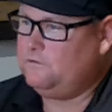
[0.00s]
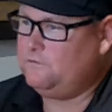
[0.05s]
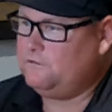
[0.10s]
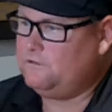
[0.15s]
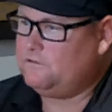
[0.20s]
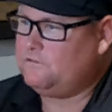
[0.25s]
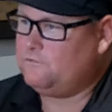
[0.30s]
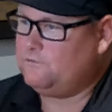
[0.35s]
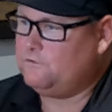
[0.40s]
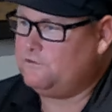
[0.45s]
do
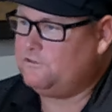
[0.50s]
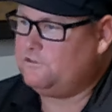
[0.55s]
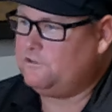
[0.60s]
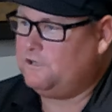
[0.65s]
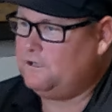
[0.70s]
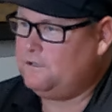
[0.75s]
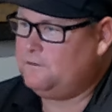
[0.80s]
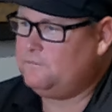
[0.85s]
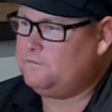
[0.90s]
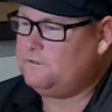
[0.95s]
this for a
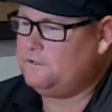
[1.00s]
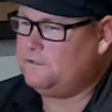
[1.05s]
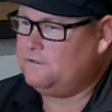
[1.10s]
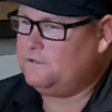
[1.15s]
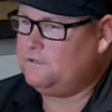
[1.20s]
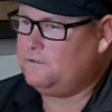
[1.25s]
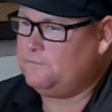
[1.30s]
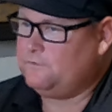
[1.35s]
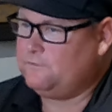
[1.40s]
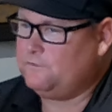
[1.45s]
job, and then
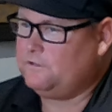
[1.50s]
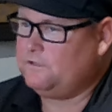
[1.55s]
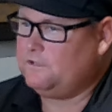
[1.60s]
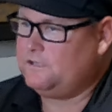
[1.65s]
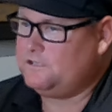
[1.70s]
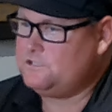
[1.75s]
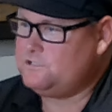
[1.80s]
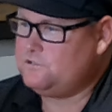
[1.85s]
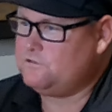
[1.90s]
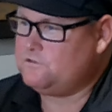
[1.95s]
come to
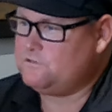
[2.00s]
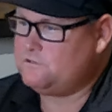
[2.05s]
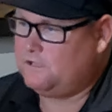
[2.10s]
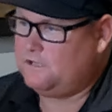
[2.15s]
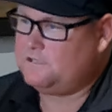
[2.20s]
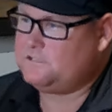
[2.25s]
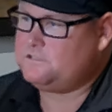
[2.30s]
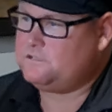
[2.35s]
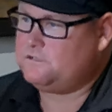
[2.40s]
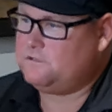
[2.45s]
realize there's
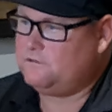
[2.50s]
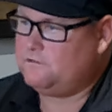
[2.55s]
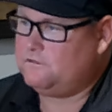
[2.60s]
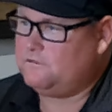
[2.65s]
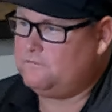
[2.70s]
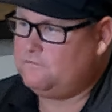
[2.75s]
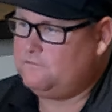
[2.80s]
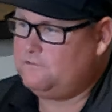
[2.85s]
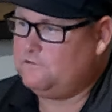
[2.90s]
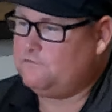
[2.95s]
lots of
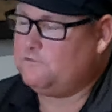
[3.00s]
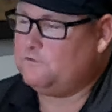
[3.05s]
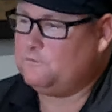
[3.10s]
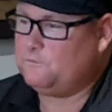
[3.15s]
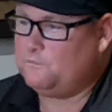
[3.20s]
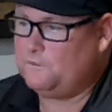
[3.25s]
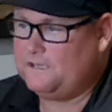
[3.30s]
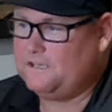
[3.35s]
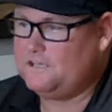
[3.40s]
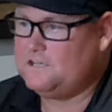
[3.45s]

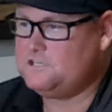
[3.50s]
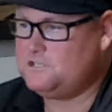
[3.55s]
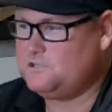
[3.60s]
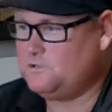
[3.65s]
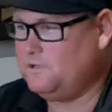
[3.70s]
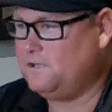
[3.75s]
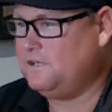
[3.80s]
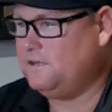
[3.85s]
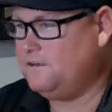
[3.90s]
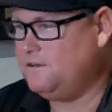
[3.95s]
different ways you
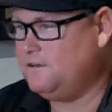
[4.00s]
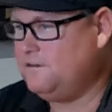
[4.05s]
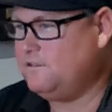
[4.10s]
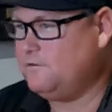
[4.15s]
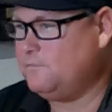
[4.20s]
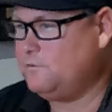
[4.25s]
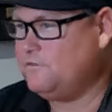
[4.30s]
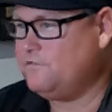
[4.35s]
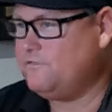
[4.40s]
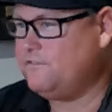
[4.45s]
can get into
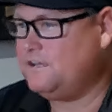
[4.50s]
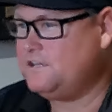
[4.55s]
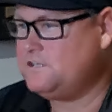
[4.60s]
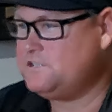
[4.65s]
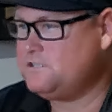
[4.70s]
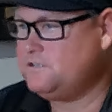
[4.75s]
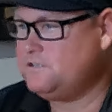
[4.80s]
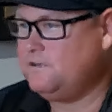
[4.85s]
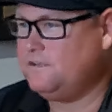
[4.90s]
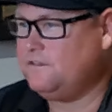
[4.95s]
the
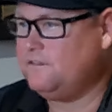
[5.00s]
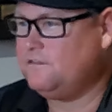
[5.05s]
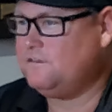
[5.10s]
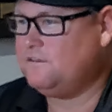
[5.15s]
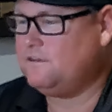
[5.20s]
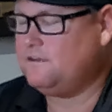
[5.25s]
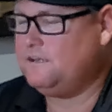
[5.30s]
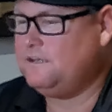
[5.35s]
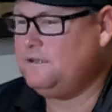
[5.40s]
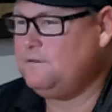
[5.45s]
profession at the
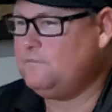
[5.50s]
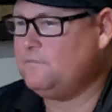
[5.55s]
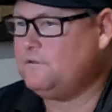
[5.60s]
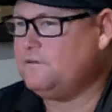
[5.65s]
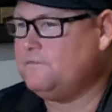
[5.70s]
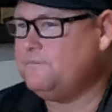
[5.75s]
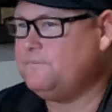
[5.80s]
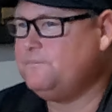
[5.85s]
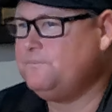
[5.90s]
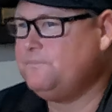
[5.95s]
time,
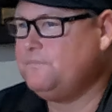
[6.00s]
and